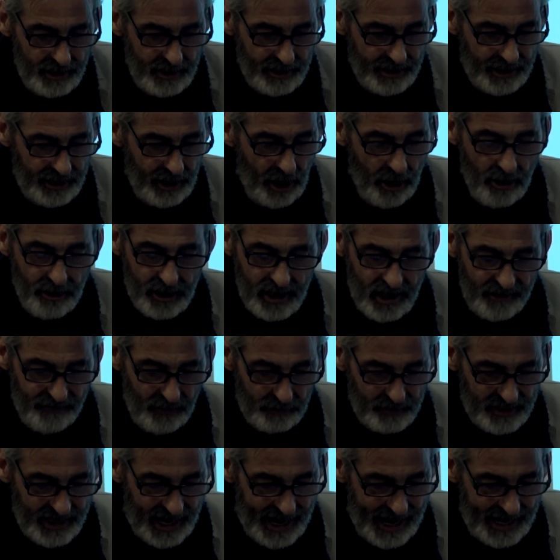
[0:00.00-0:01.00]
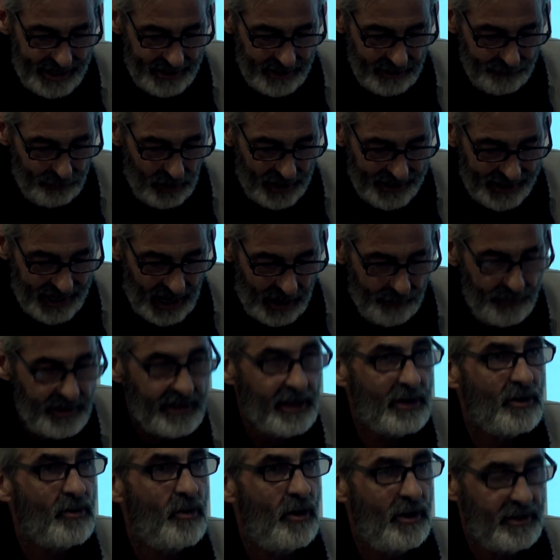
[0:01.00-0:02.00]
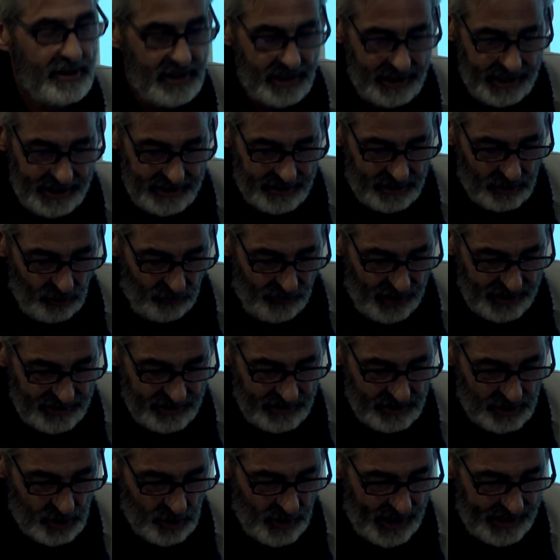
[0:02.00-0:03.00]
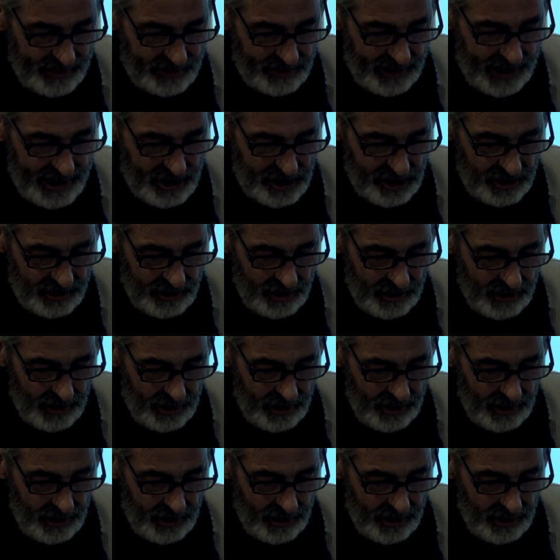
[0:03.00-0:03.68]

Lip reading: can only have obtained it by coming across it in Sylvester's translation,